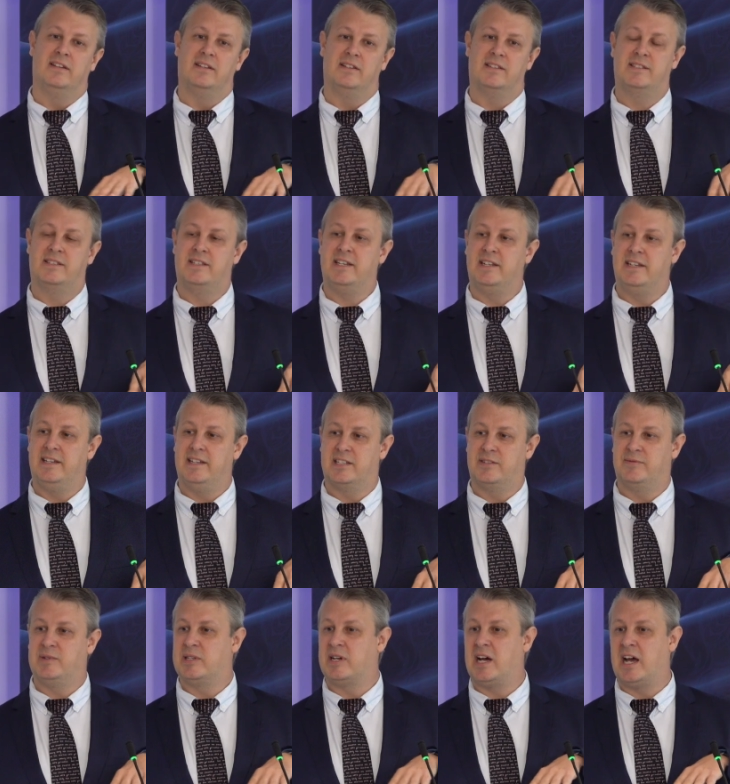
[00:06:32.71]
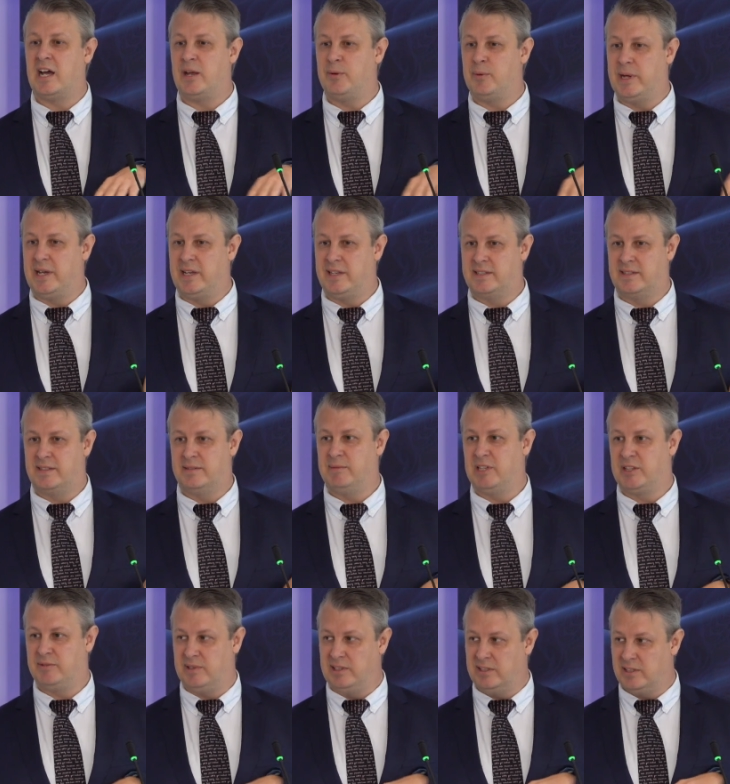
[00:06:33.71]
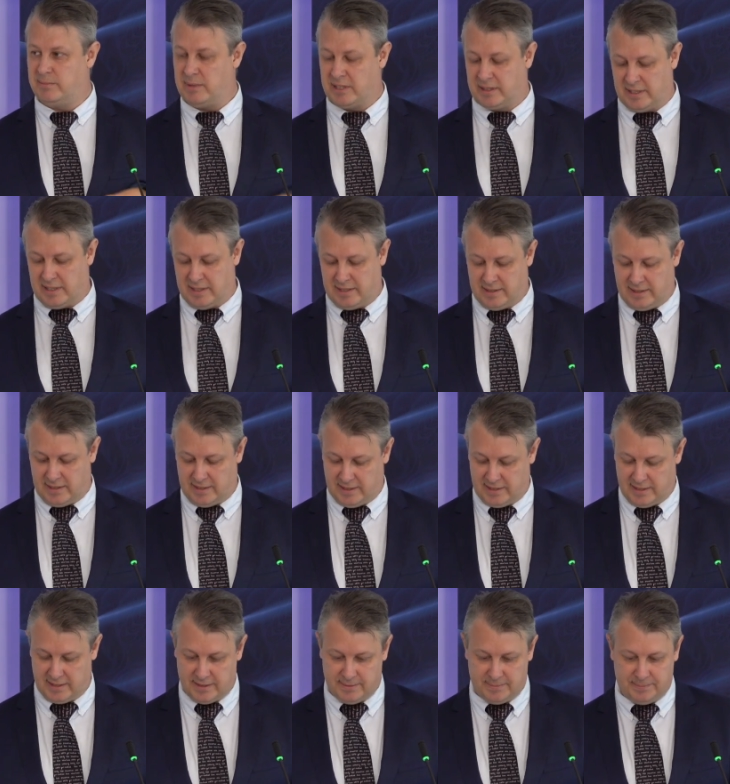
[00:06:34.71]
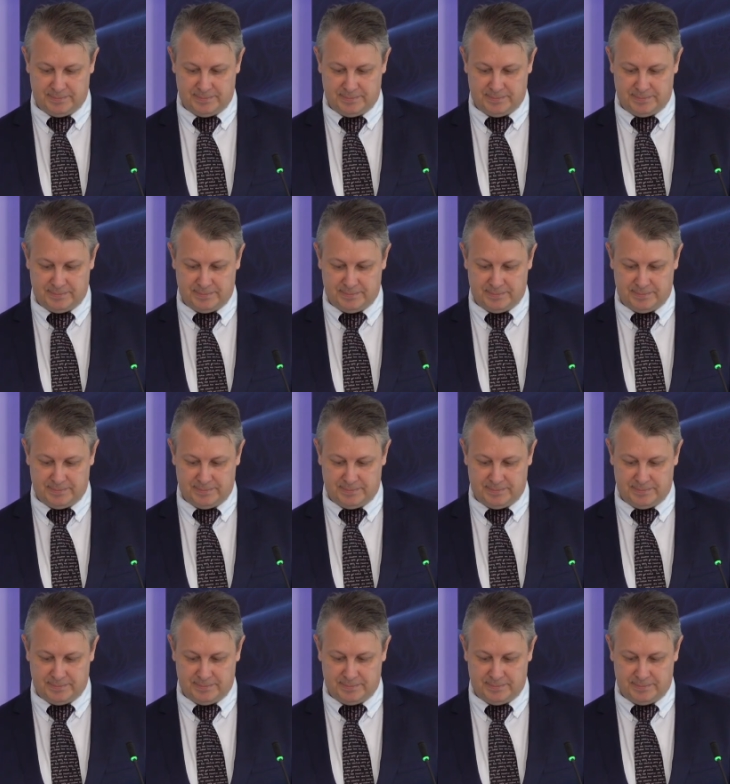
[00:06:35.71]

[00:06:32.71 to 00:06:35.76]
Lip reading: cities with highways between the metastases.